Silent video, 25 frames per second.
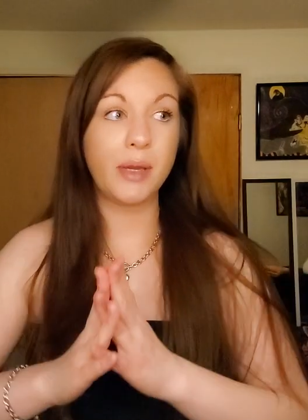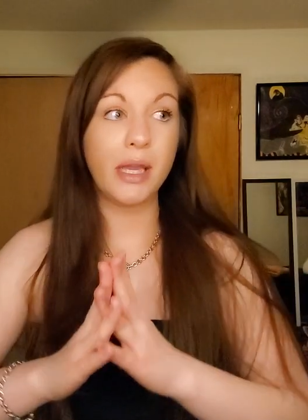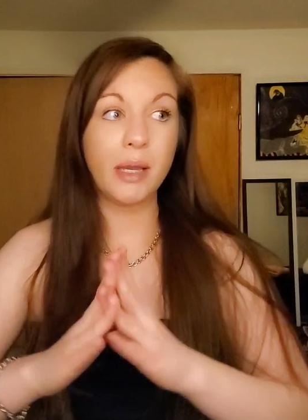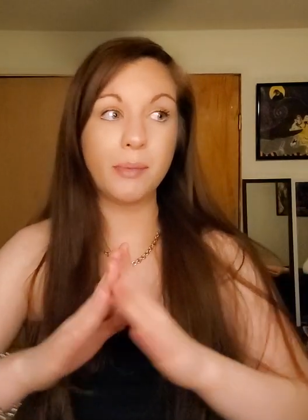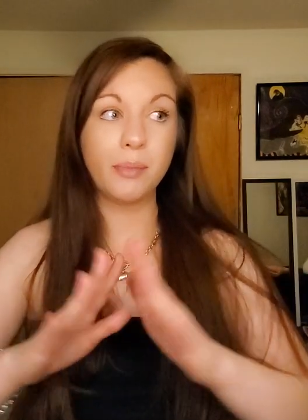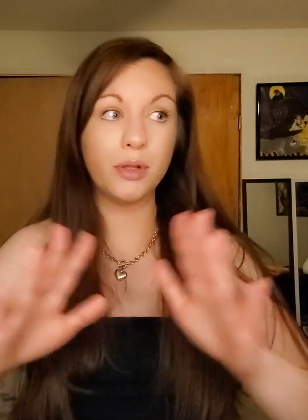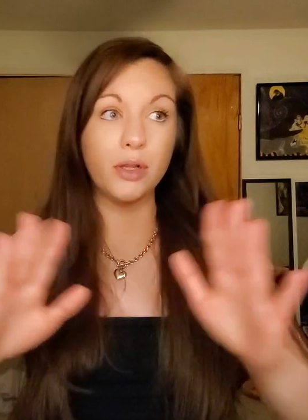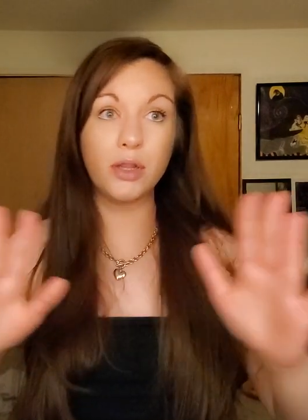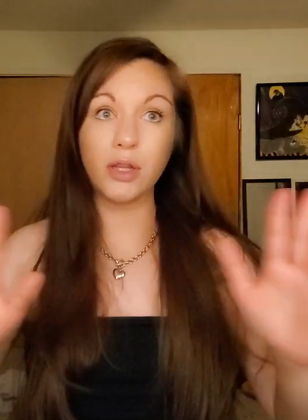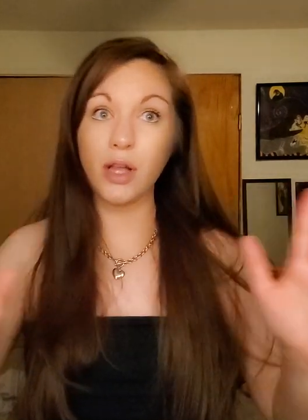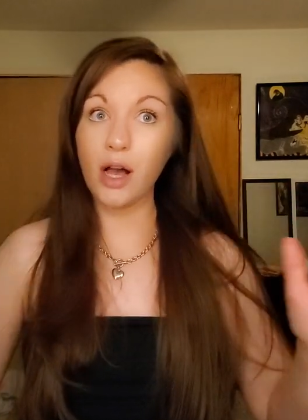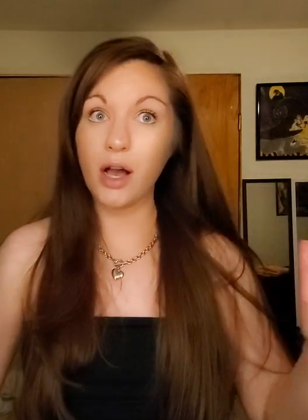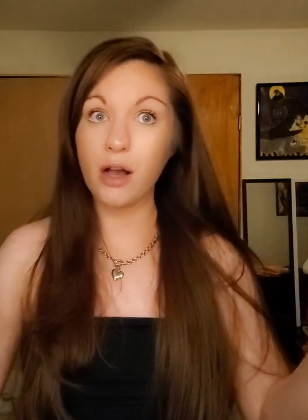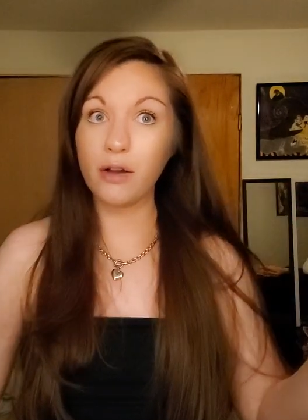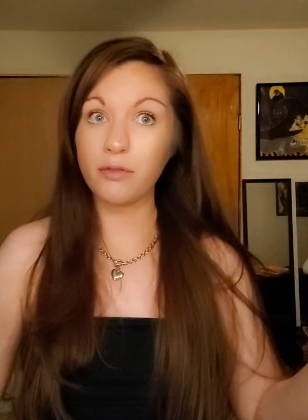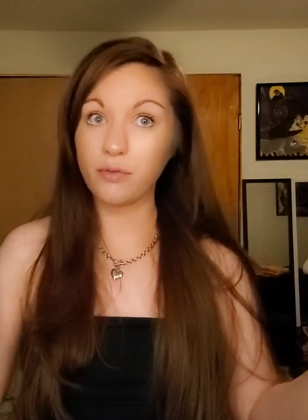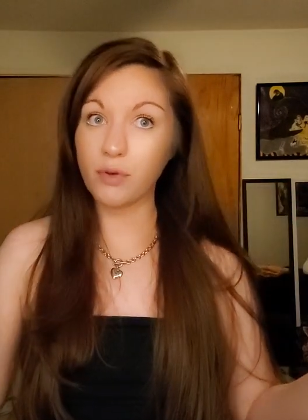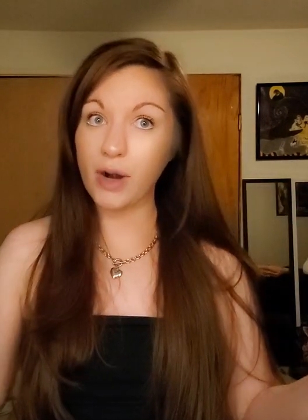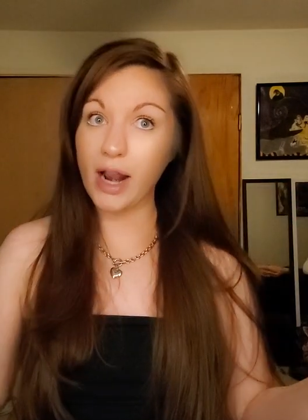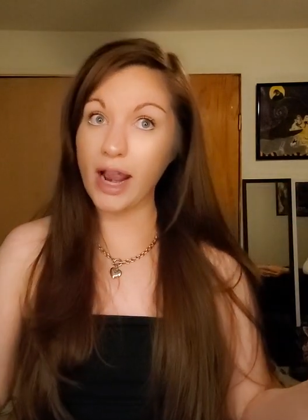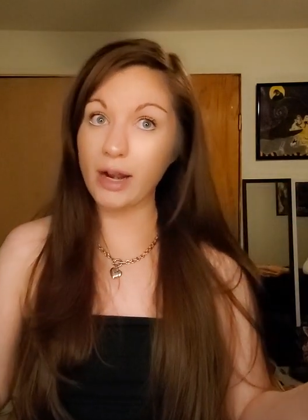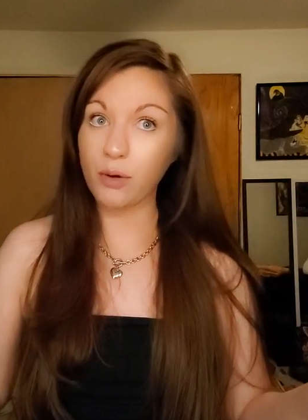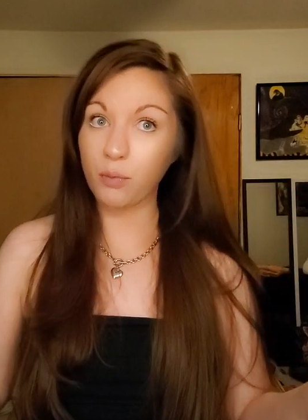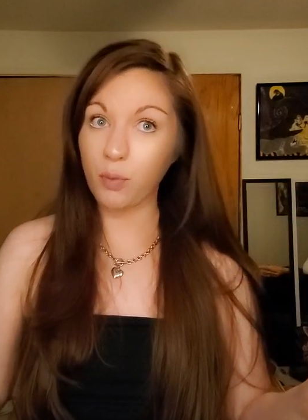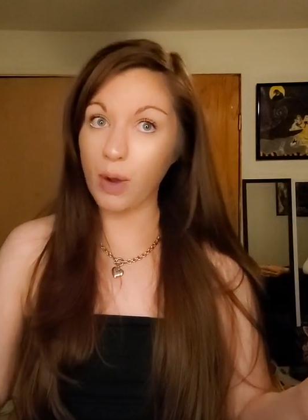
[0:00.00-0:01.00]
People love
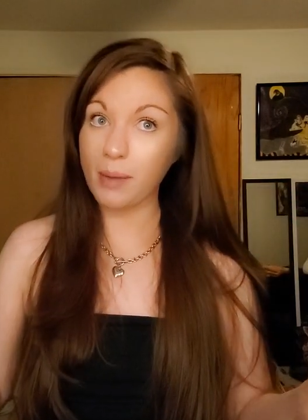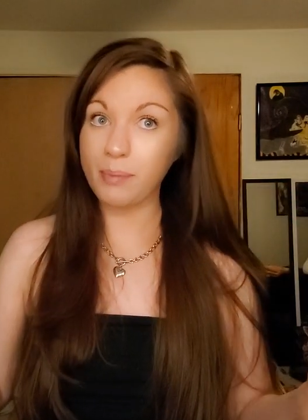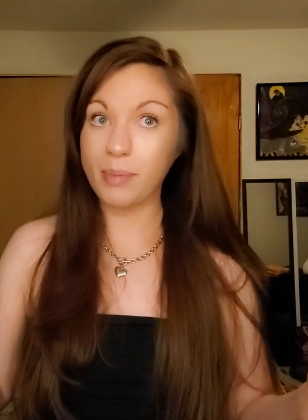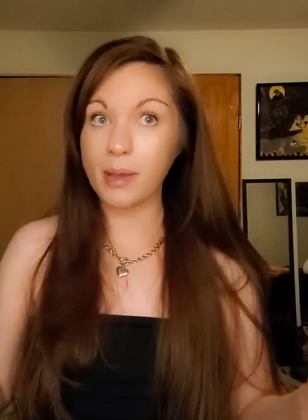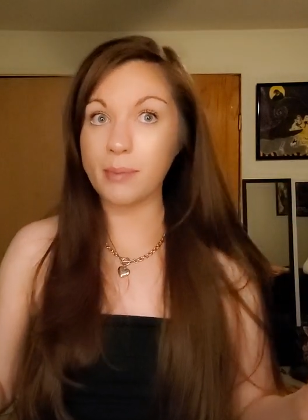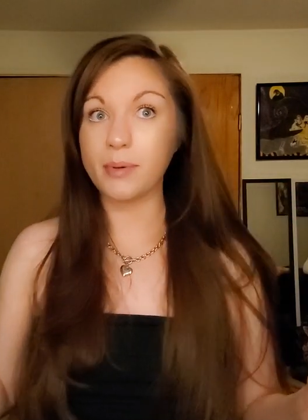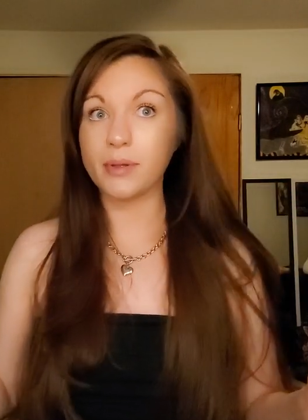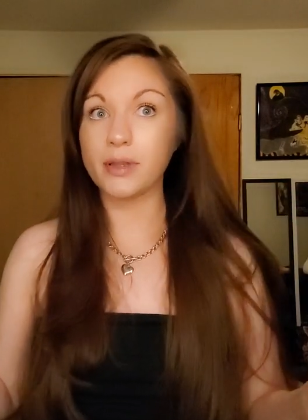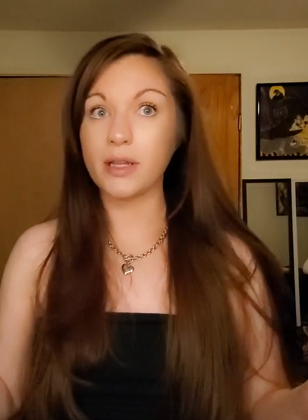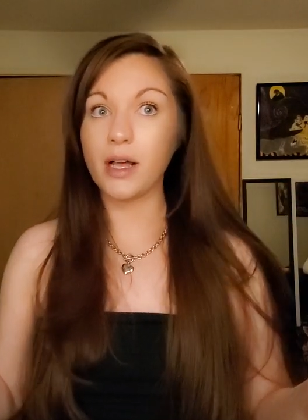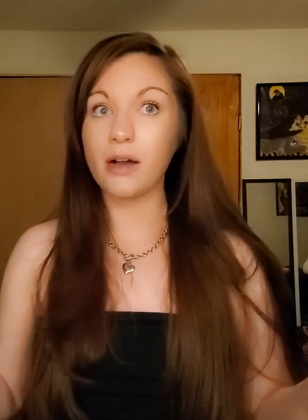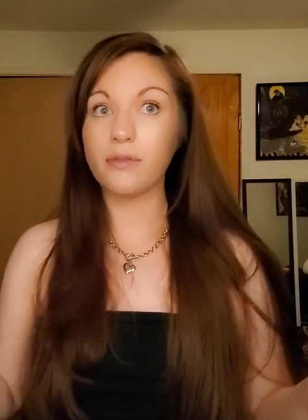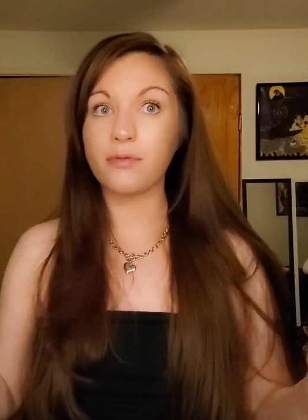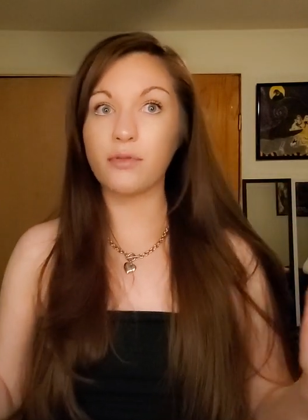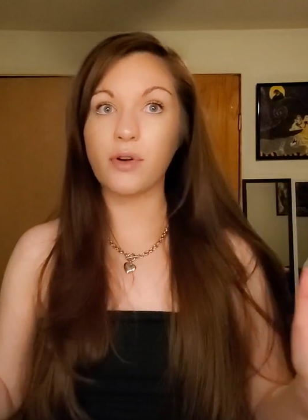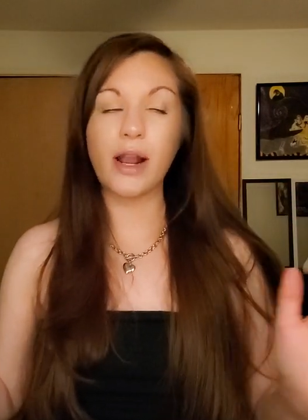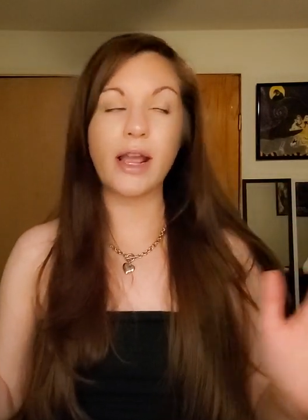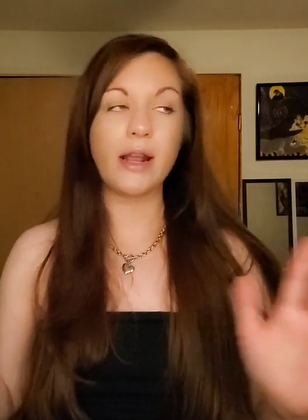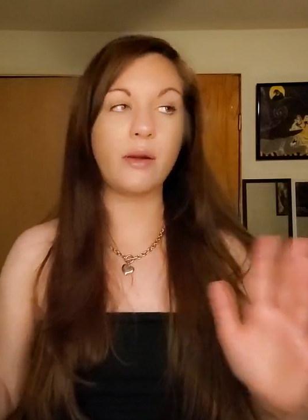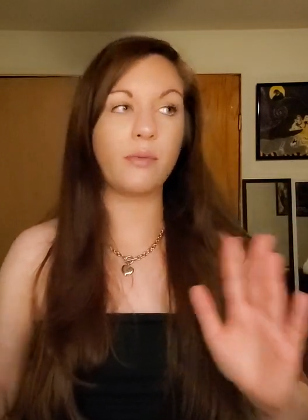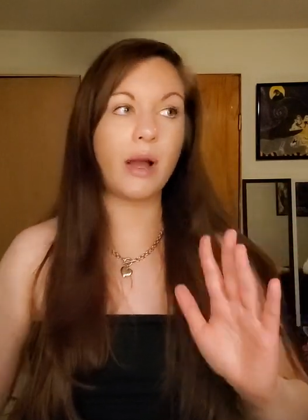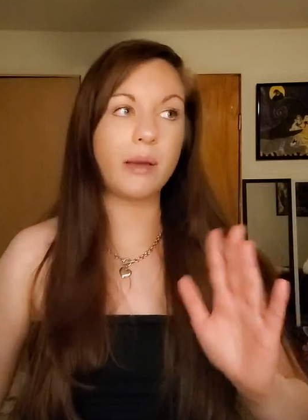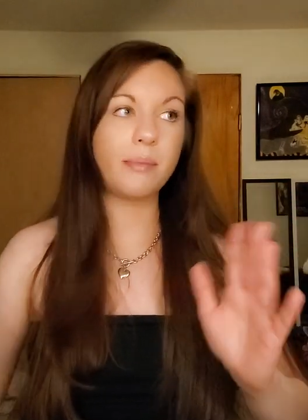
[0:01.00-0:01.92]
rain. White people love rain.